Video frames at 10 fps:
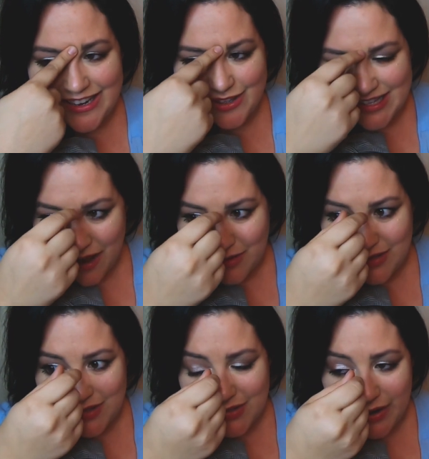It
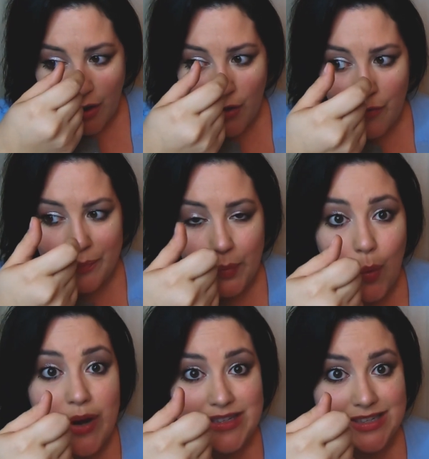sounds so
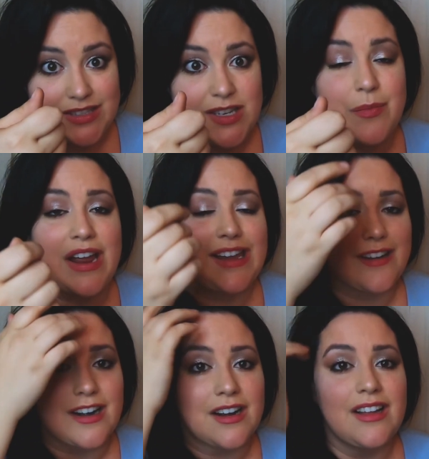pointed to my
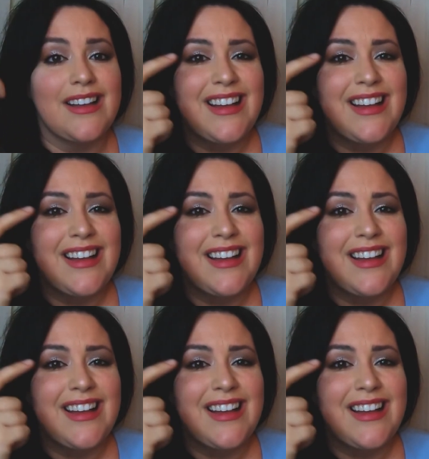ear.